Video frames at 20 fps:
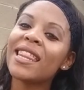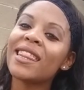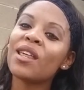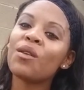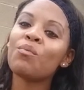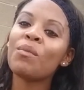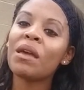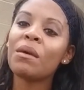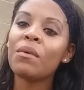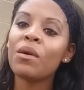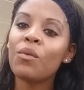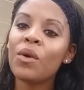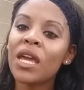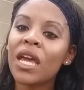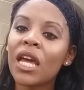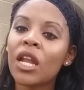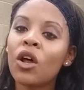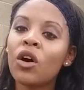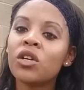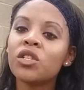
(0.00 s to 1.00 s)
then maybe we
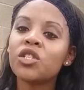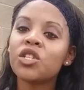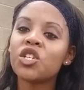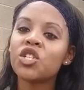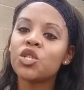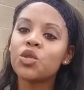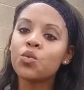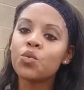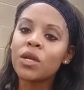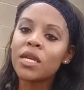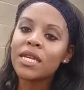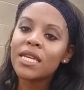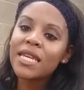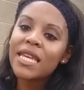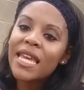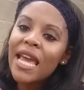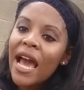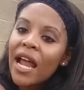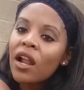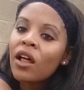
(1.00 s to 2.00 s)
can all start to
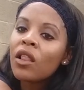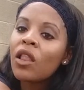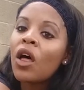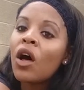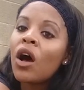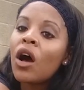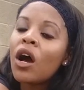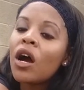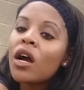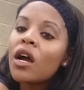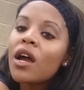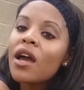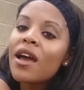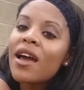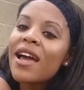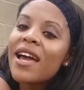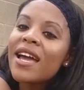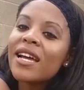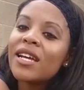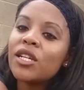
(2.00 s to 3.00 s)
get along
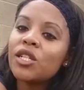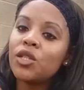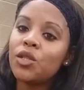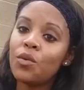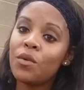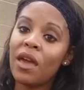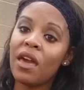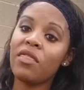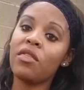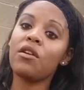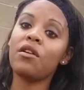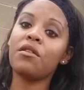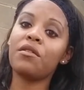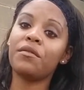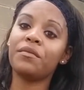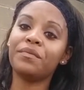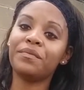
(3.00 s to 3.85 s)
together